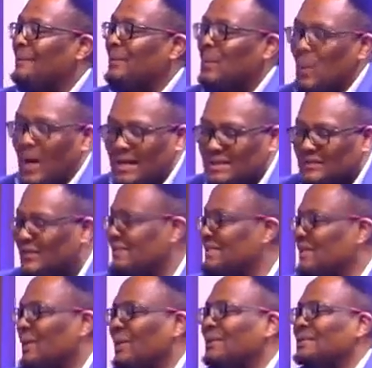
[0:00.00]
was
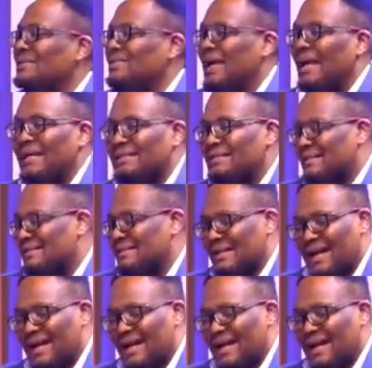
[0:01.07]
facing all these challenges.